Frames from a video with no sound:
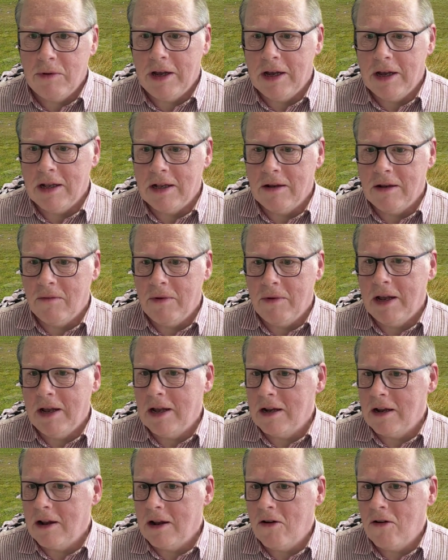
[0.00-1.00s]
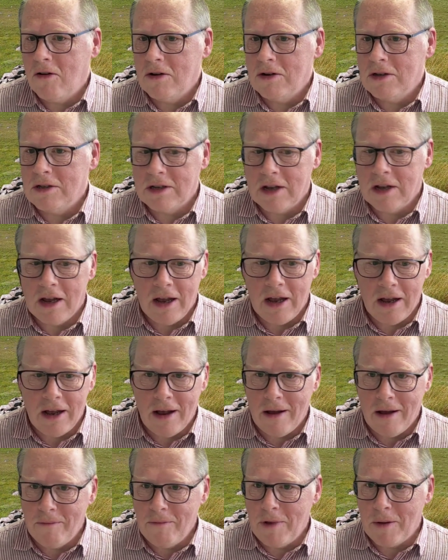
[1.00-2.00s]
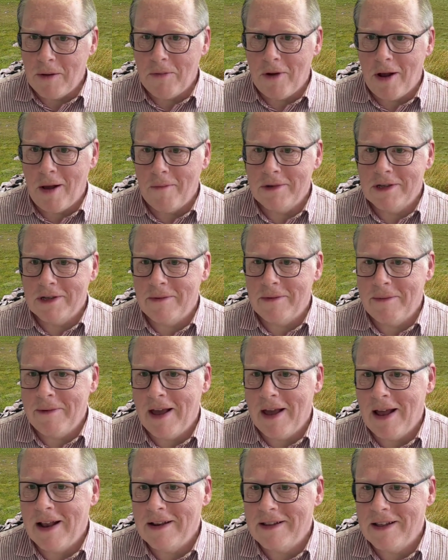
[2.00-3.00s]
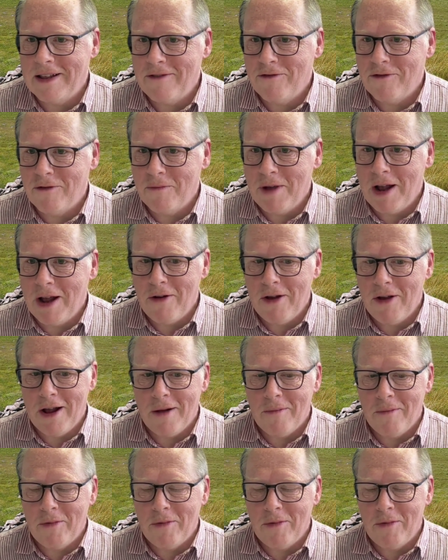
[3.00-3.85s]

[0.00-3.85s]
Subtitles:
we can of course, I'm not promising anything for Mary here,